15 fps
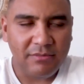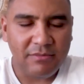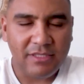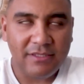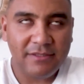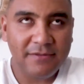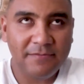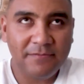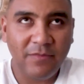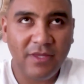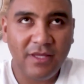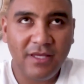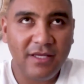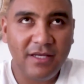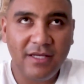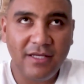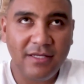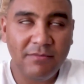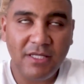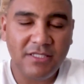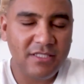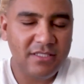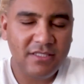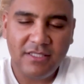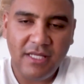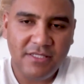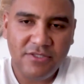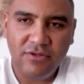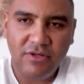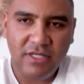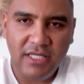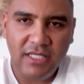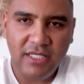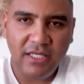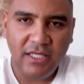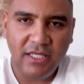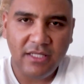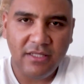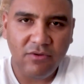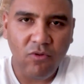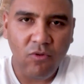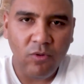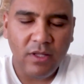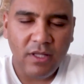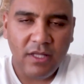I mean, um, they're just they're just not eating the core.